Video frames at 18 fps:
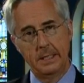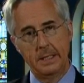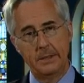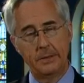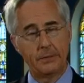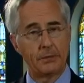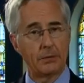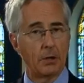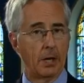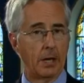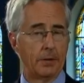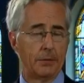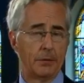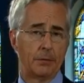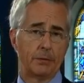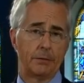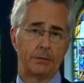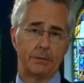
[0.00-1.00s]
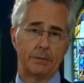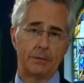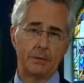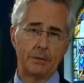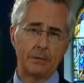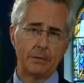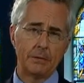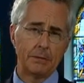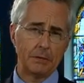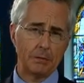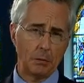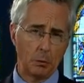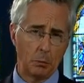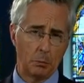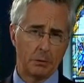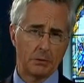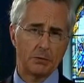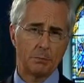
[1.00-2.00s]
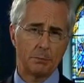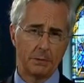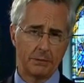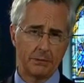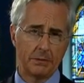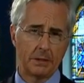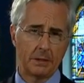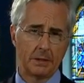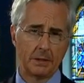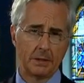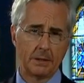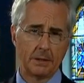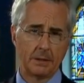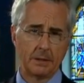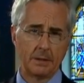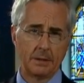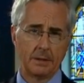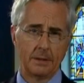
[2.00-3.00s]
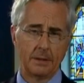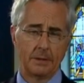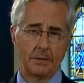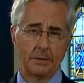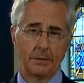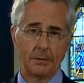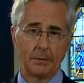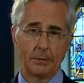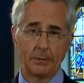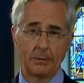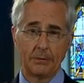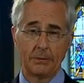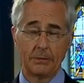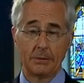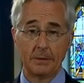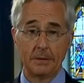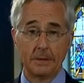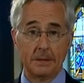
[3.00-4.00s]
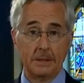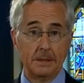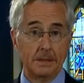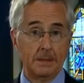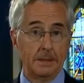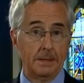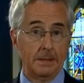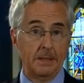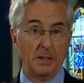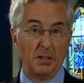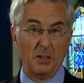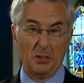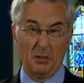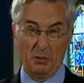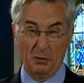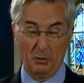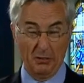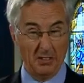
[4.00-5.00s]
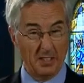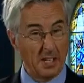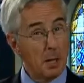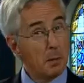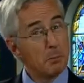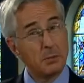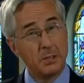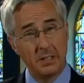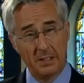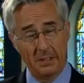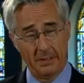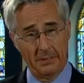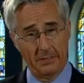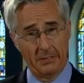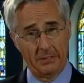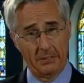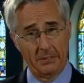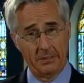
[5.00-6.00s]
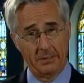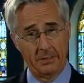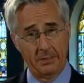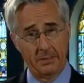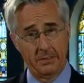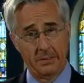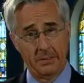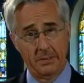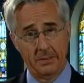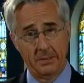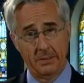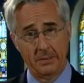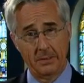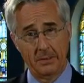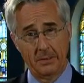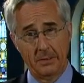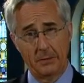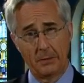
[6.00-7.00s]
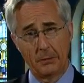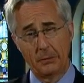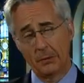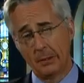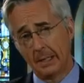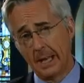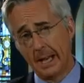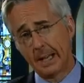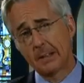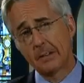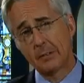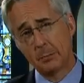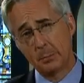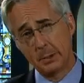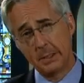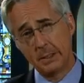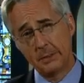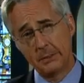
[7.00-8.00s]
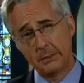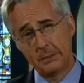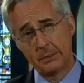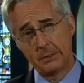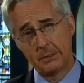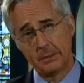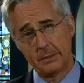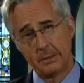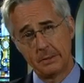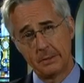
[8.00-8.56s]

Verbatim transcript: inside, there's just so much missing. There's, there's an emptiness, there's a lack of peace.